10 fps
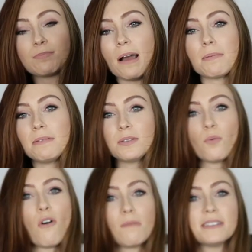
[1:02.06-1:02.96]
probably the
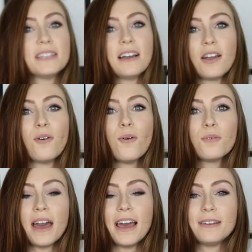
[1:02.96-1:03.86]
warmest thing I
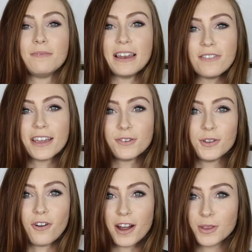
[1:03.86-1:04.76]
own, and living in New
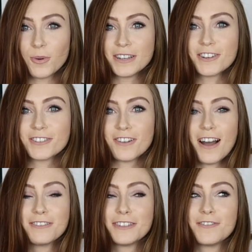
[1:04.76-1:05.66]
York, the winters are
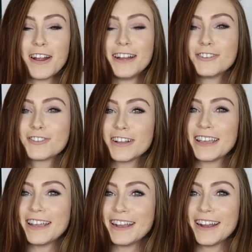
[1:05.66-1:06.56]
obviously very
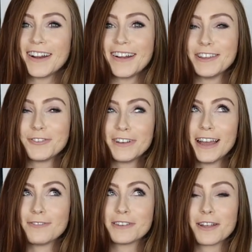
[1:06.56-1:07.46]
tricky here and you really
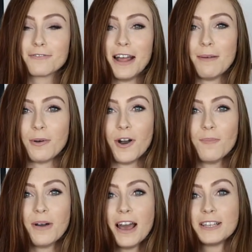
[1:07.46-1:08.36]
have to like wrap
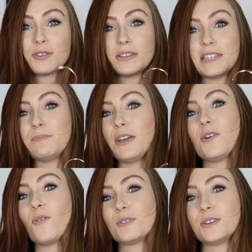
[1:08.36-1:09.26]
up. So this is my
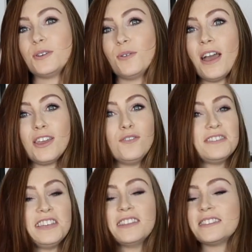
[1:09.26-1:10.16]
go-to. You've
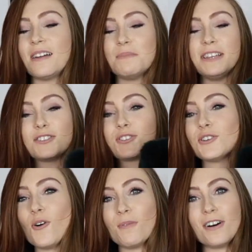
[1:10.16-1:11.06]
seen this on me
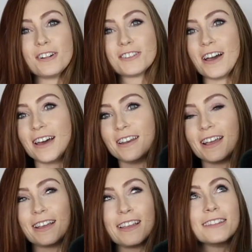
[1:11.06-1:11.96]
so much on
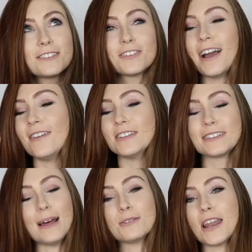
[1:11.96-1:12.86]
like Instagram and
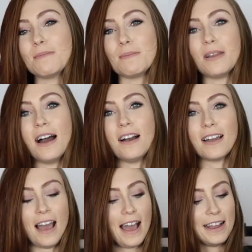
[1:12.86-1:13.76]
Snapchat on my
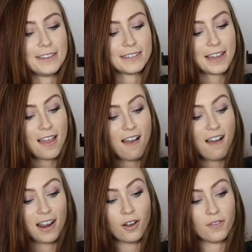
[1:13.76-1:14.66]
blog, and
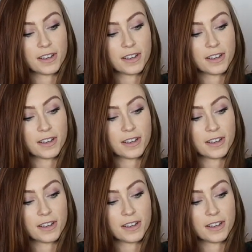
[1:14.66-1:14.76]
I love